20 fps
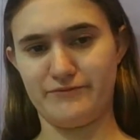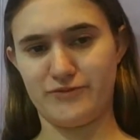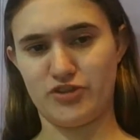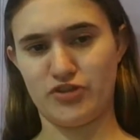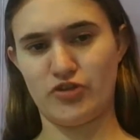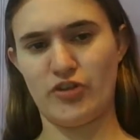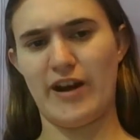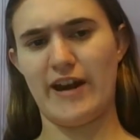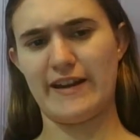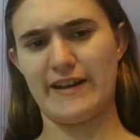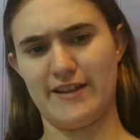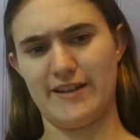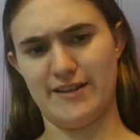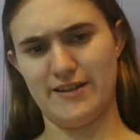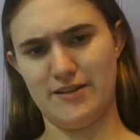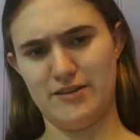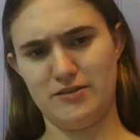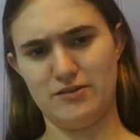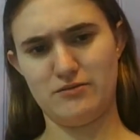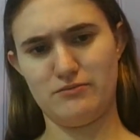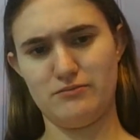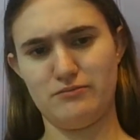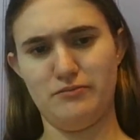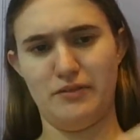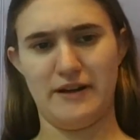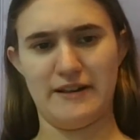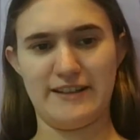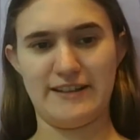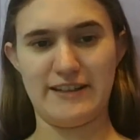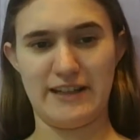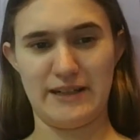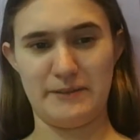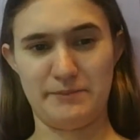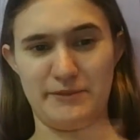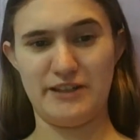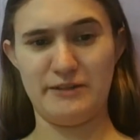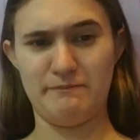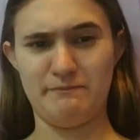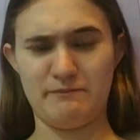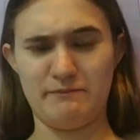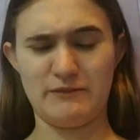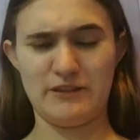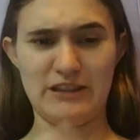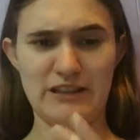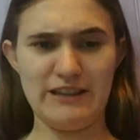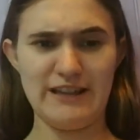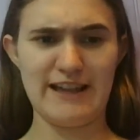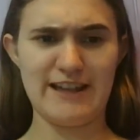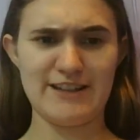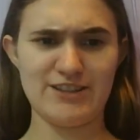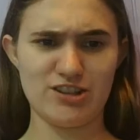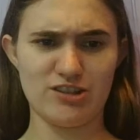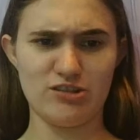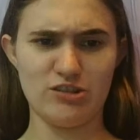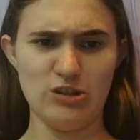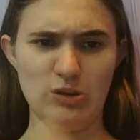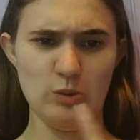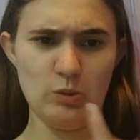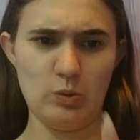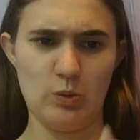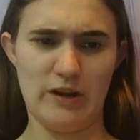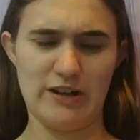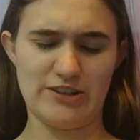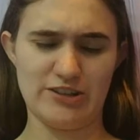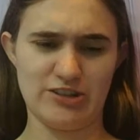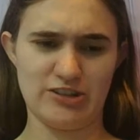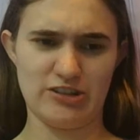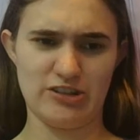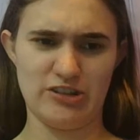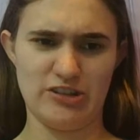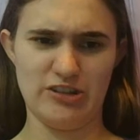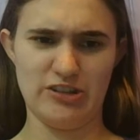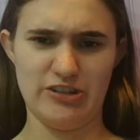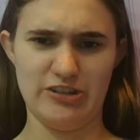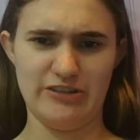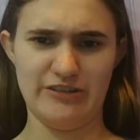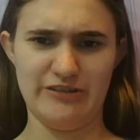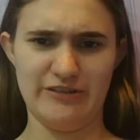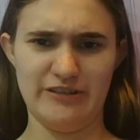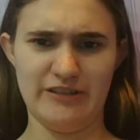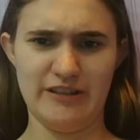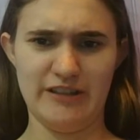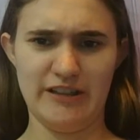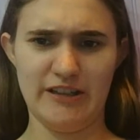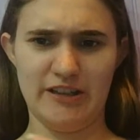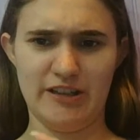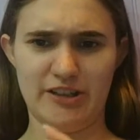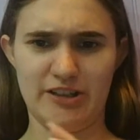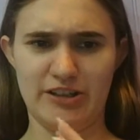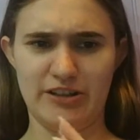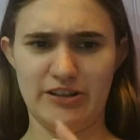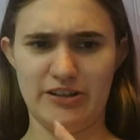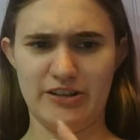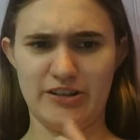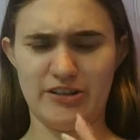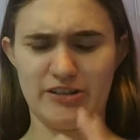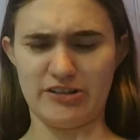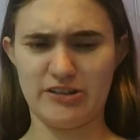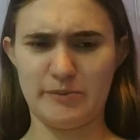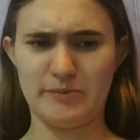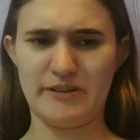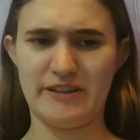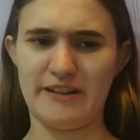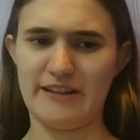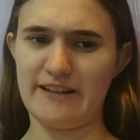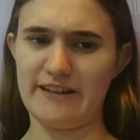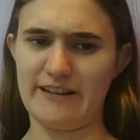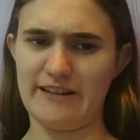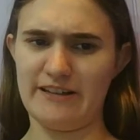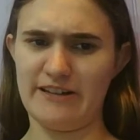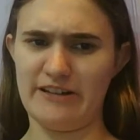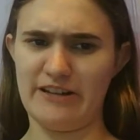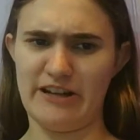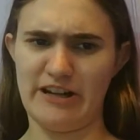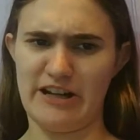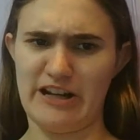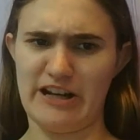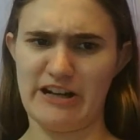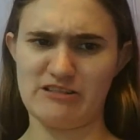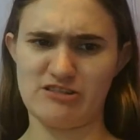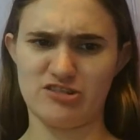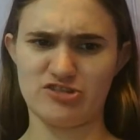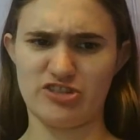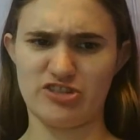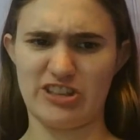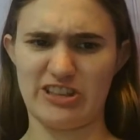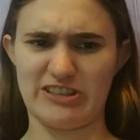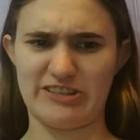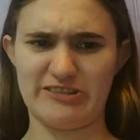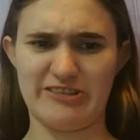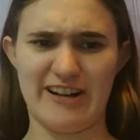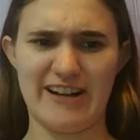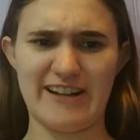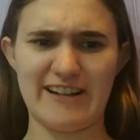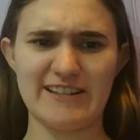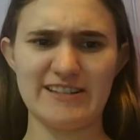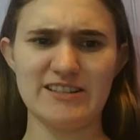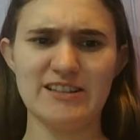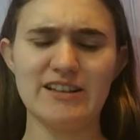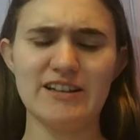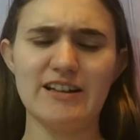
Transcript: dragon body type, the classical Western European heraldic dragon.